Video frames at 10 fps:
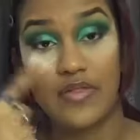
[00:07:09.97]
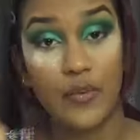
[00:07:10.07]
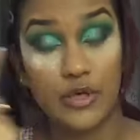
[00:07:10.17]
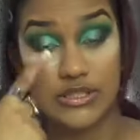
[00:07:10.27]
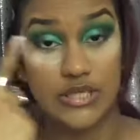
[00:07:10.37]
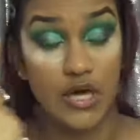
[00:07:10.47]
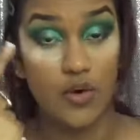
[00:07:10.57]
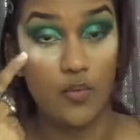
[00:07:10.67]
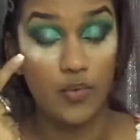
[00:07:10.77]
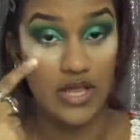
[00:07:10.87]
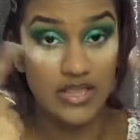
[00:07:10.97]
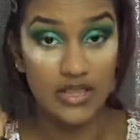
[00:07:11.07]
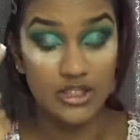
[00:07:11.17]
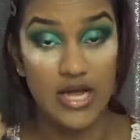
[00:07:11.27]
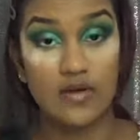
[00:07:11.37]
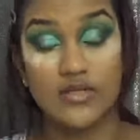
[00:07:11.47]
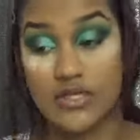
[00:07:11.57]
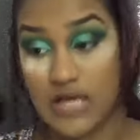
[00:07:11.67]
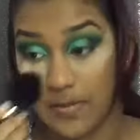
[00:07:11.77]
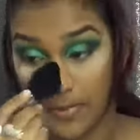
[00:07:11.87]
that we're done with the shadows on top,